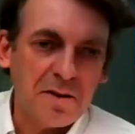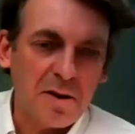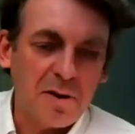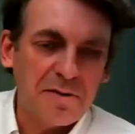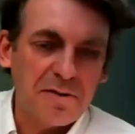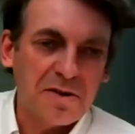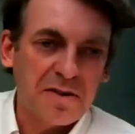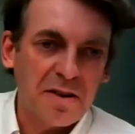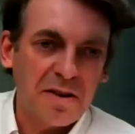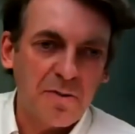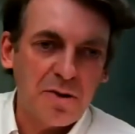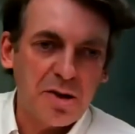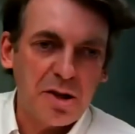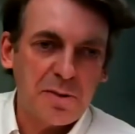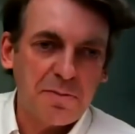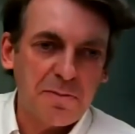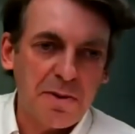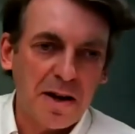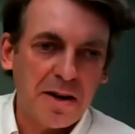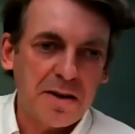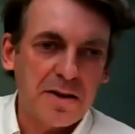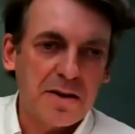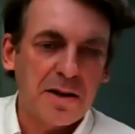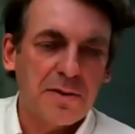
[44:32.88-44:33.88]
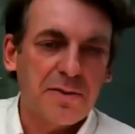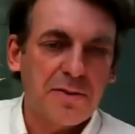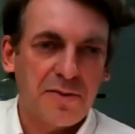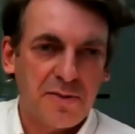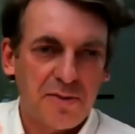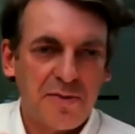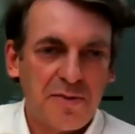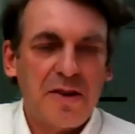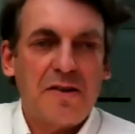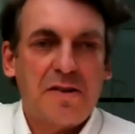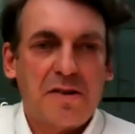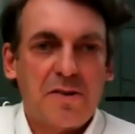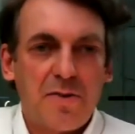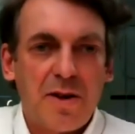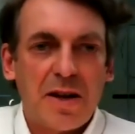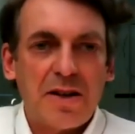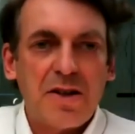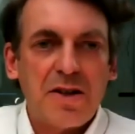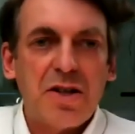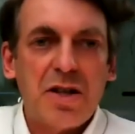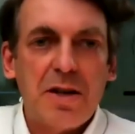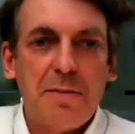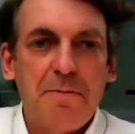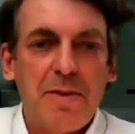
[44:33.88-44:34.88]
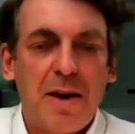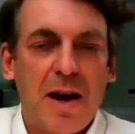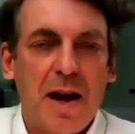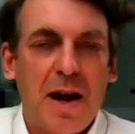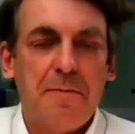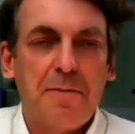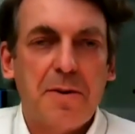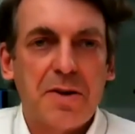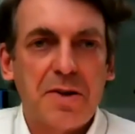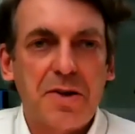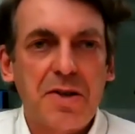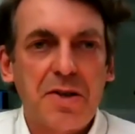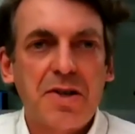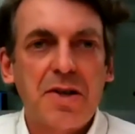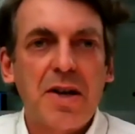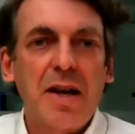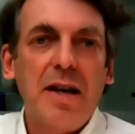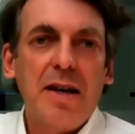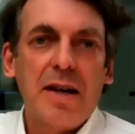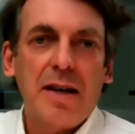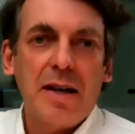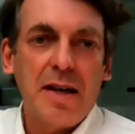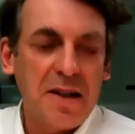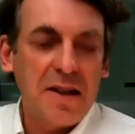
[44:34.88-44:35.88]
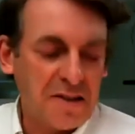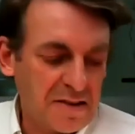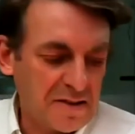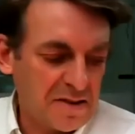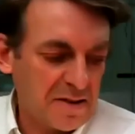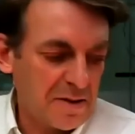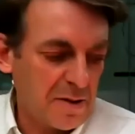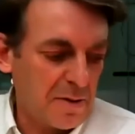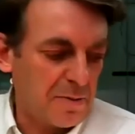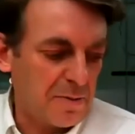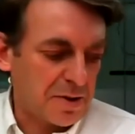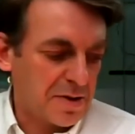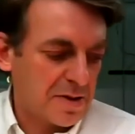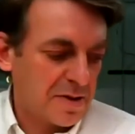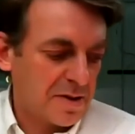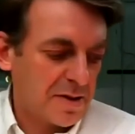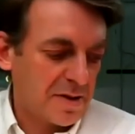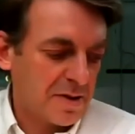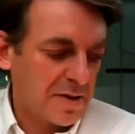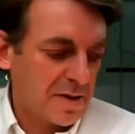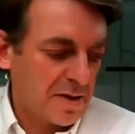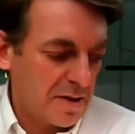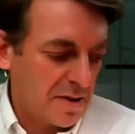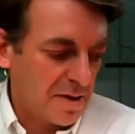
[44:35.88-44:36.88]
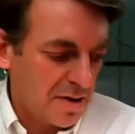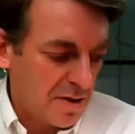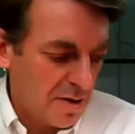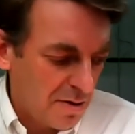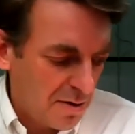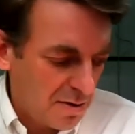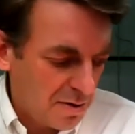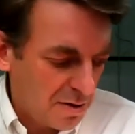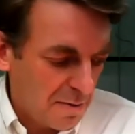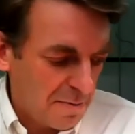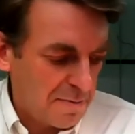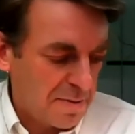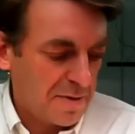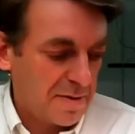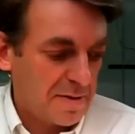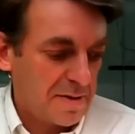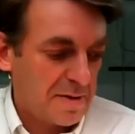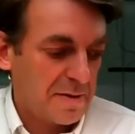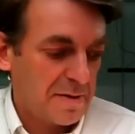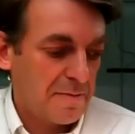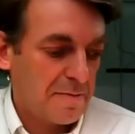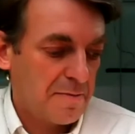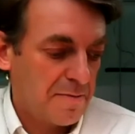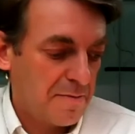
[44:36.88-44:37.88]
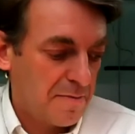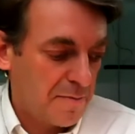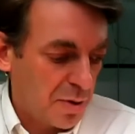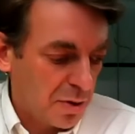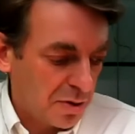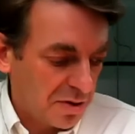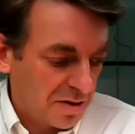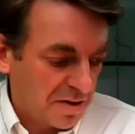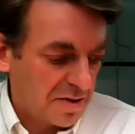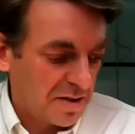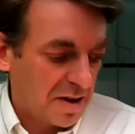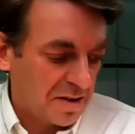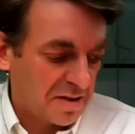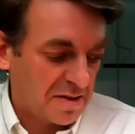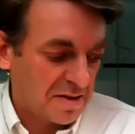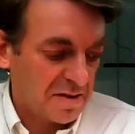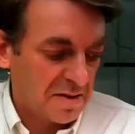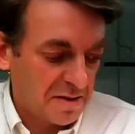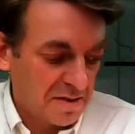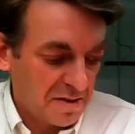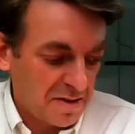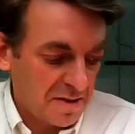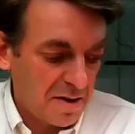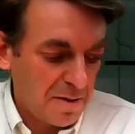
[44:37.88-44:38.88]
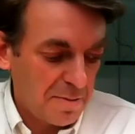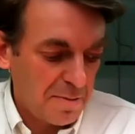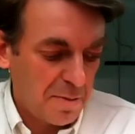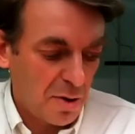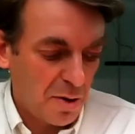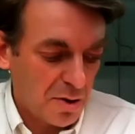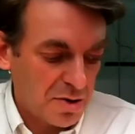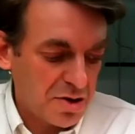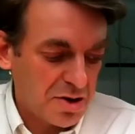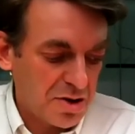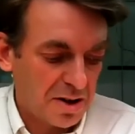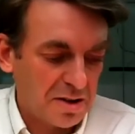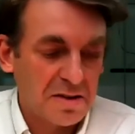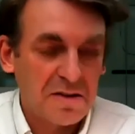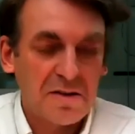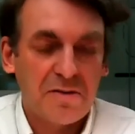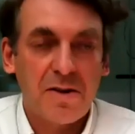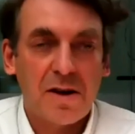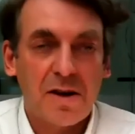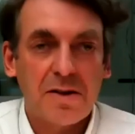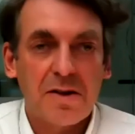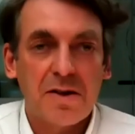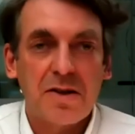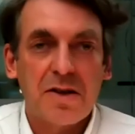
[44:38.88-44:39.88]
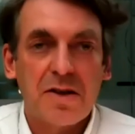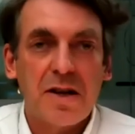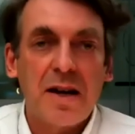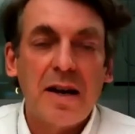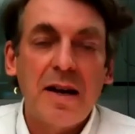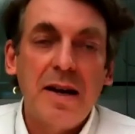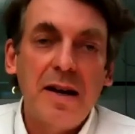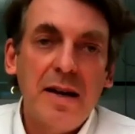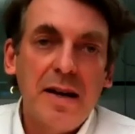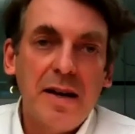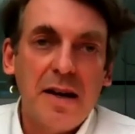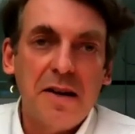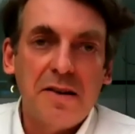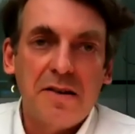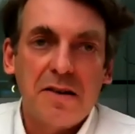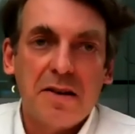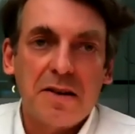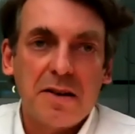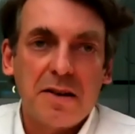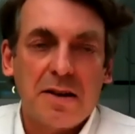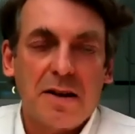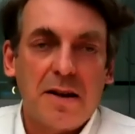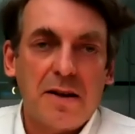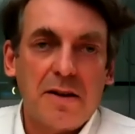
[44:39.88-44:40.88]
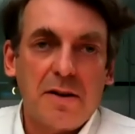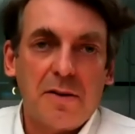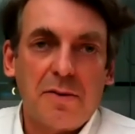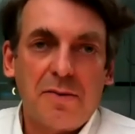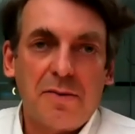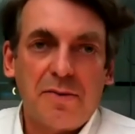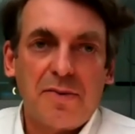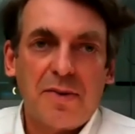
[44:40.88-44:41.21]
of the respective strategy papers. Is what Europe puts as their blockchain strategy, is it kind of